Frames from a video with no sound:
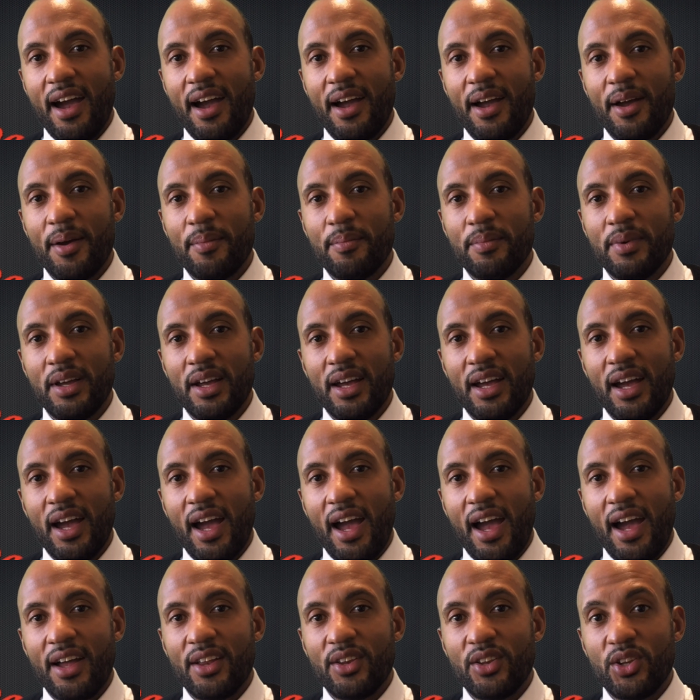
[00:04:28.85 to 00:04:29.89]

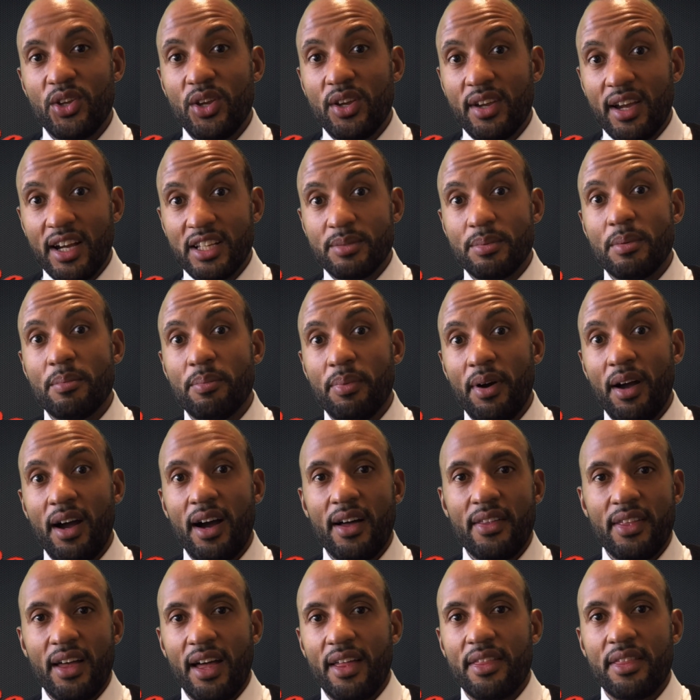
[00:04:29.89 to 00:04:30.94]
And you guys have been
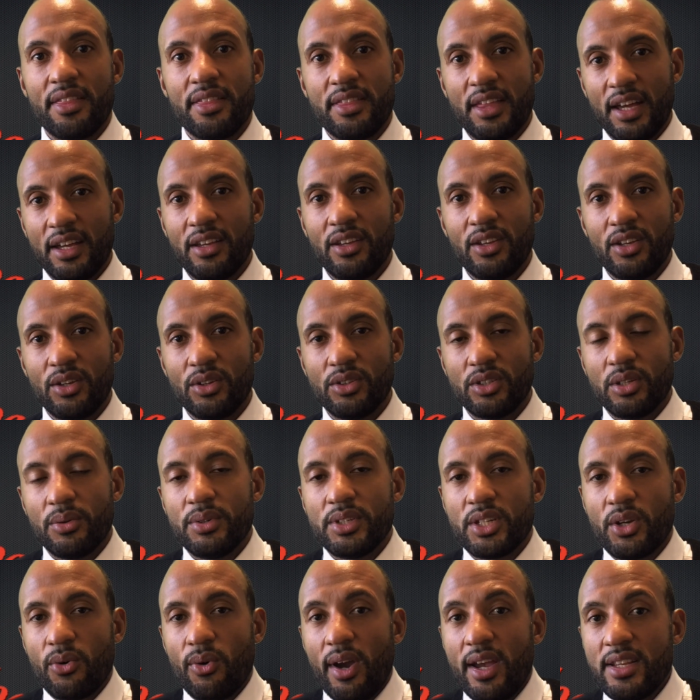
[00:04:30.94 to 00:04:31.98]
part of that, and thank you.
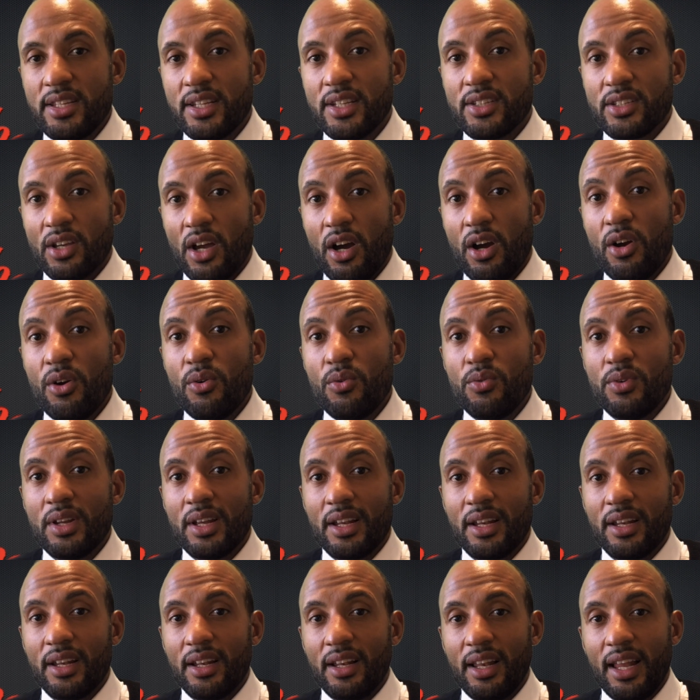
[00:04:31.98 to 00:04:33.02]
So he's creating his
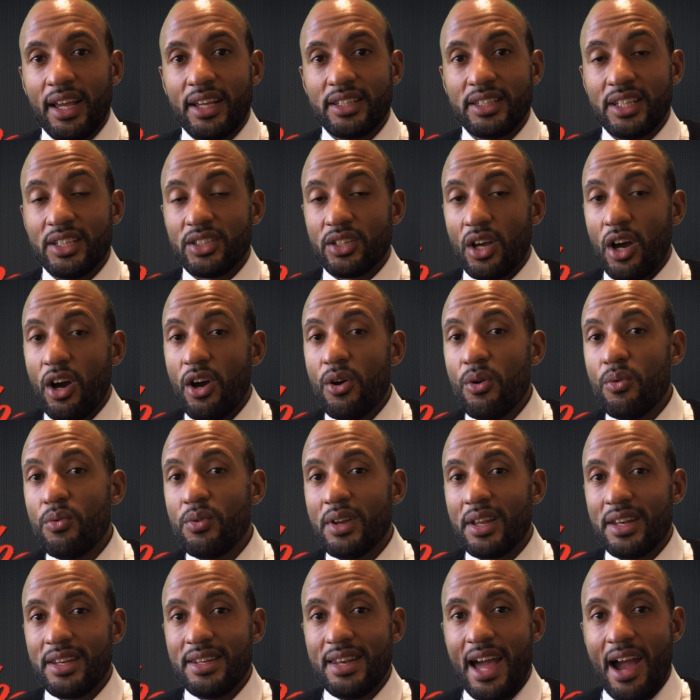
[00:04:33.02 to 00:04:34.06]
own legacy, his
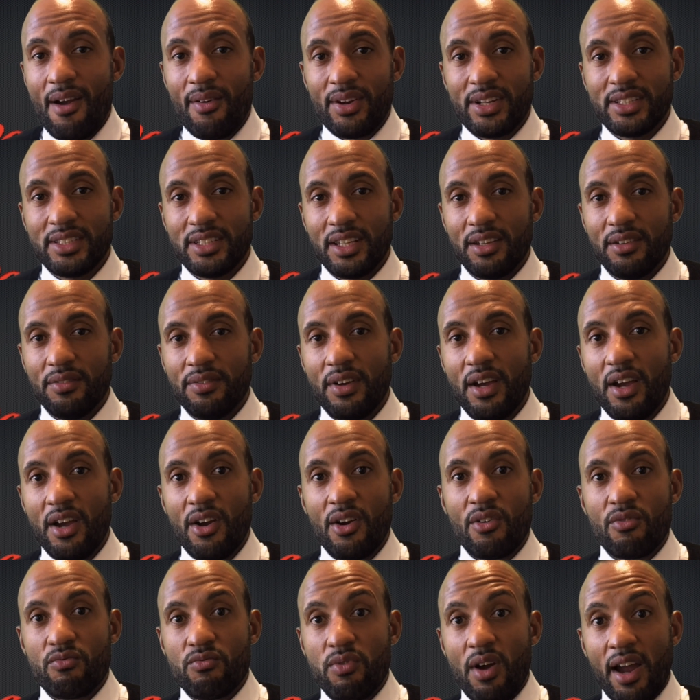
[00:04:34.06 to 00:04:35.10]
own narrative
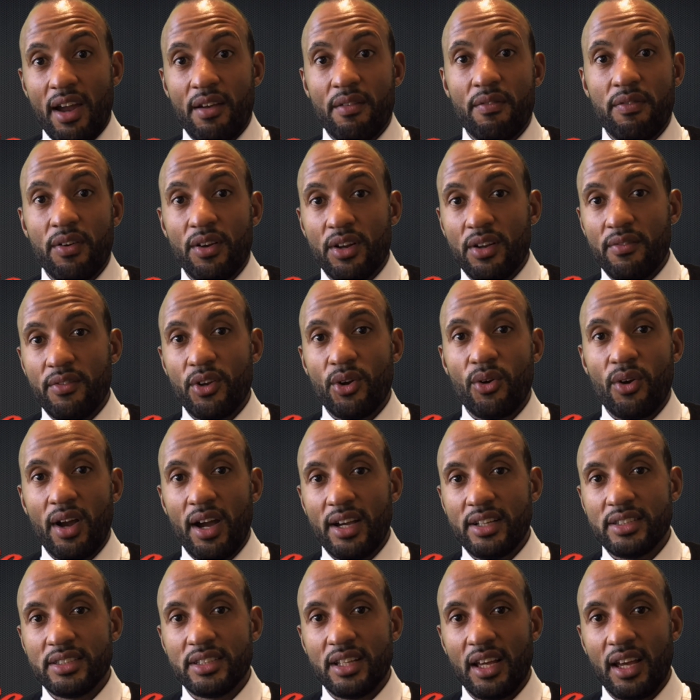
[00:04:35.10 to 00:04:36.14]
right in front of
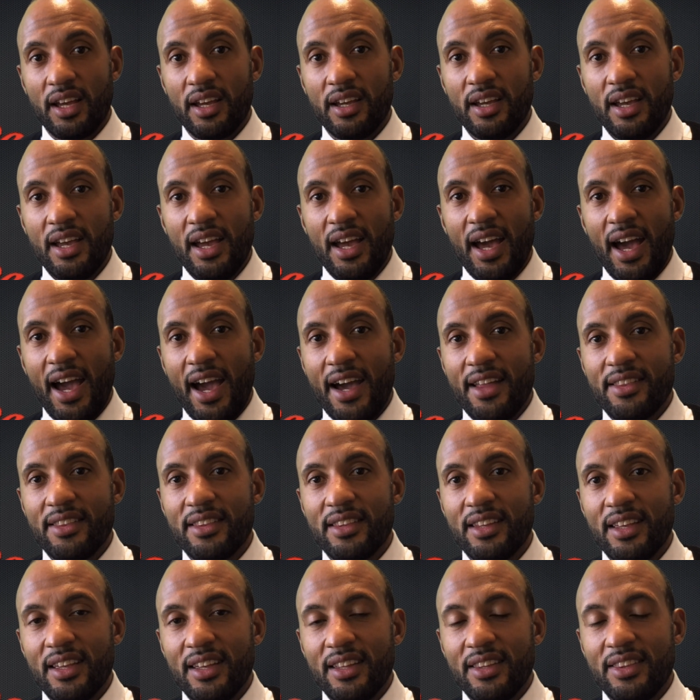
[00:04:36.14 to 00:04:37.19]
your eyes there.
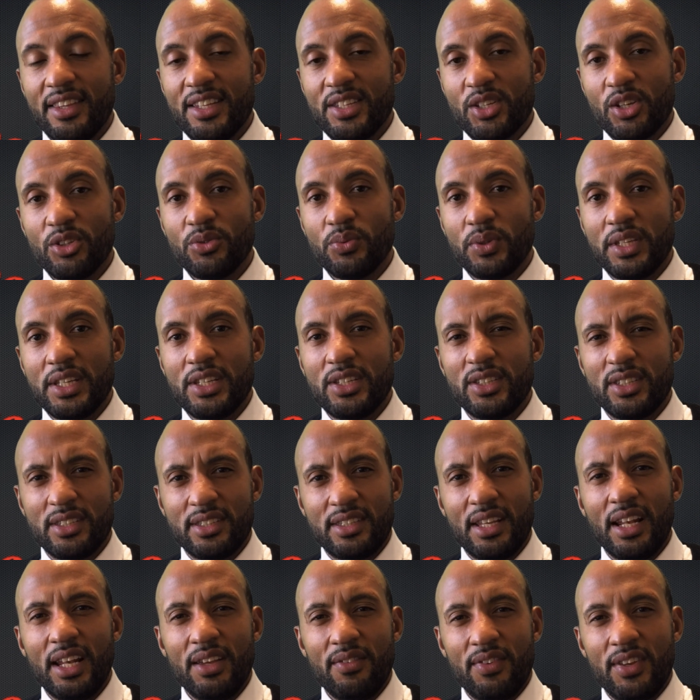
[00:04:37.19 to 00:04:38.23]
And this comes with these
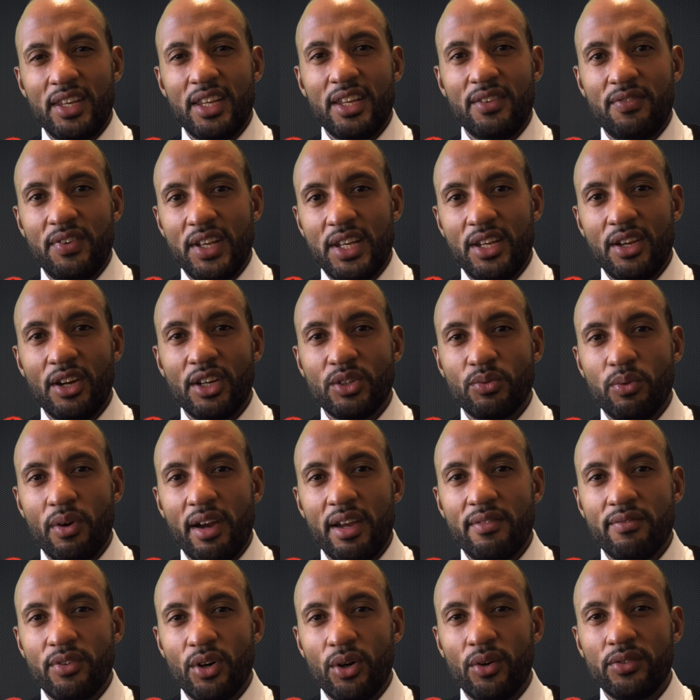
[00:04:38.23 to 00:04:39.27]
silly videos
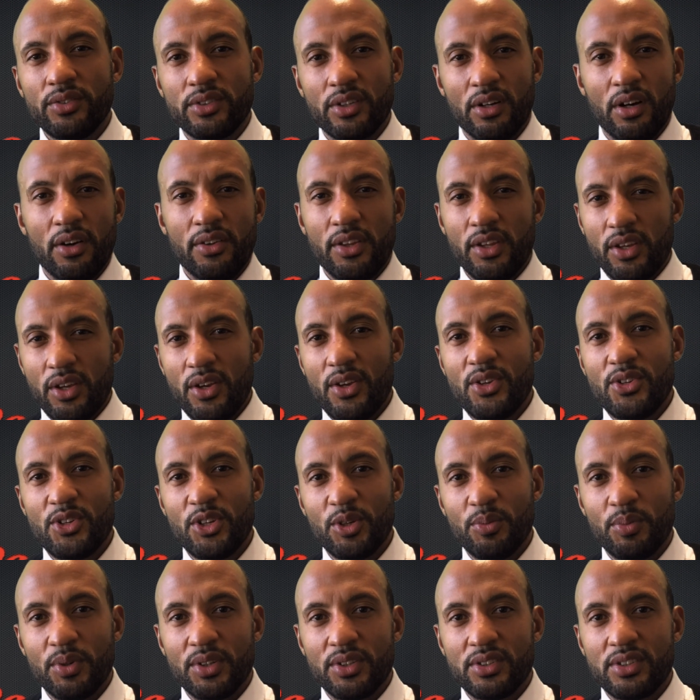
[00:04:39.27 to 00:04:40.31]
where he involves other
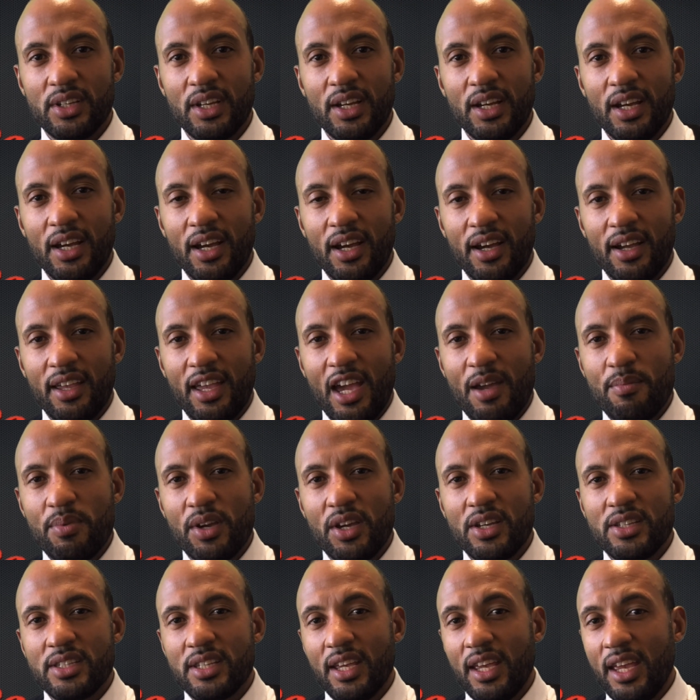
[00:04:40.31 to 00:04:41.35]
YouTubers, okay?
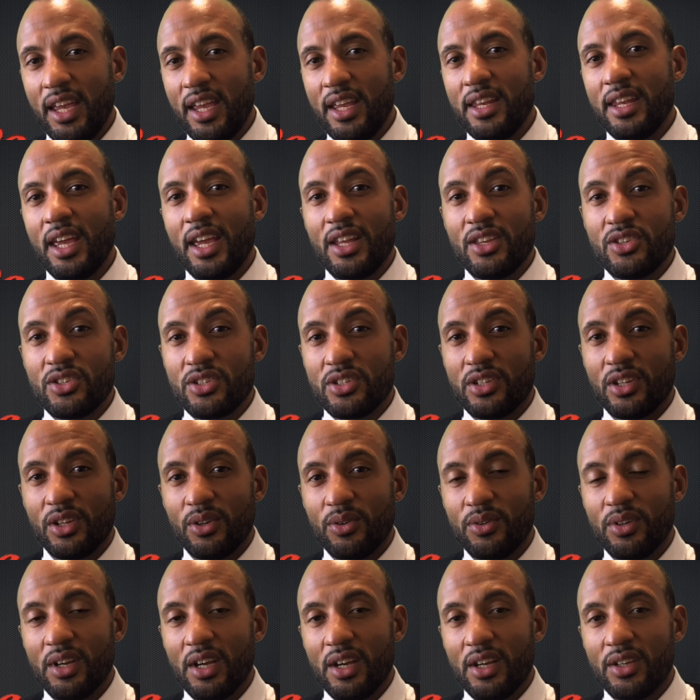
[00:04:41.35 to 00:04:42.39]
Because he needs
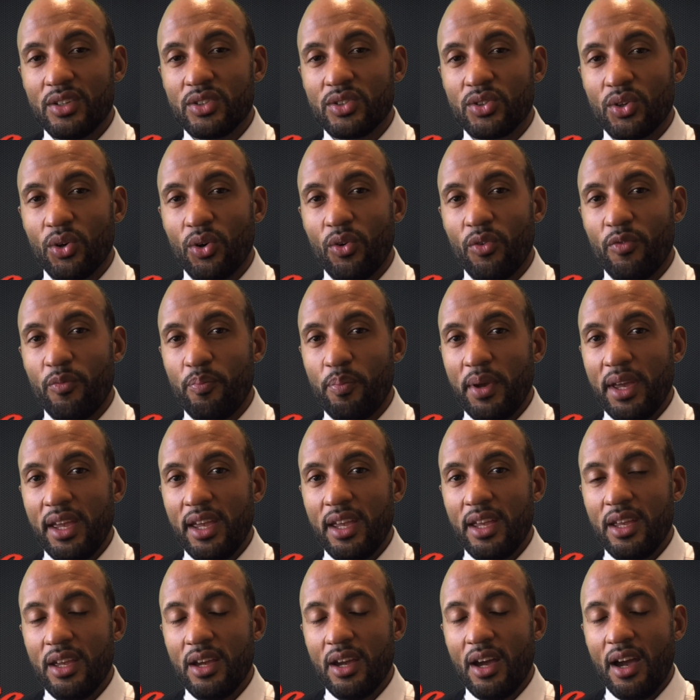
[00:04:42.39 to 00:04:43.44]
to sort of
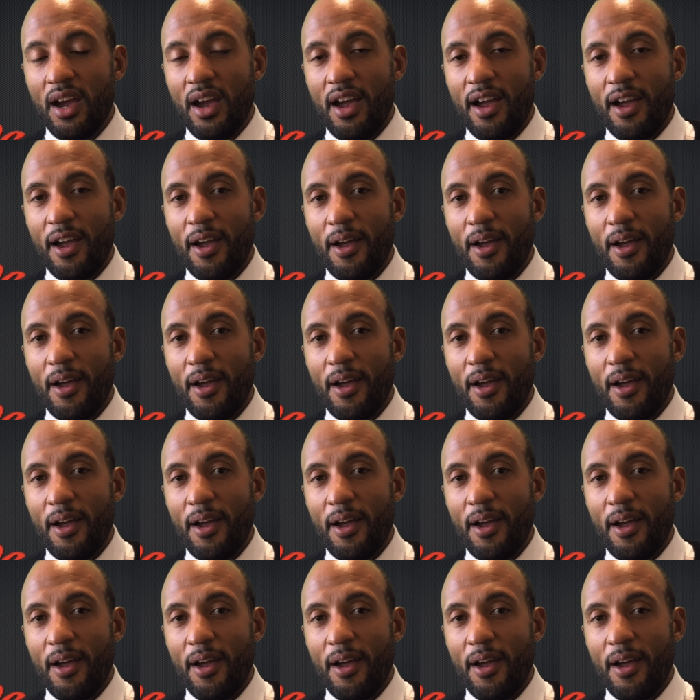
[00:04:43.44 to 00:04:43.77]
be